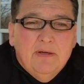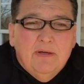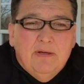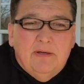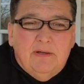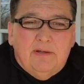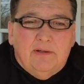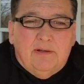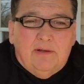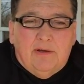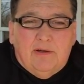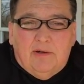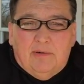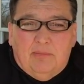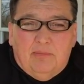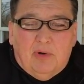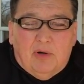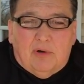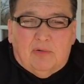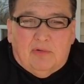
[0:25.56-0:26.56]
in the
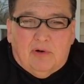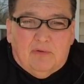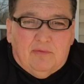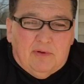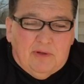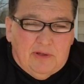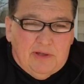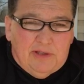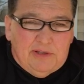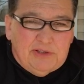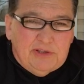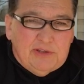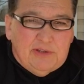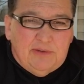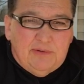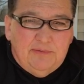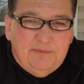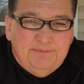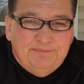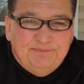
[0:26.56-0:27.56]
book of
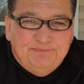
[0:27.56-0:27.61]
Revelation.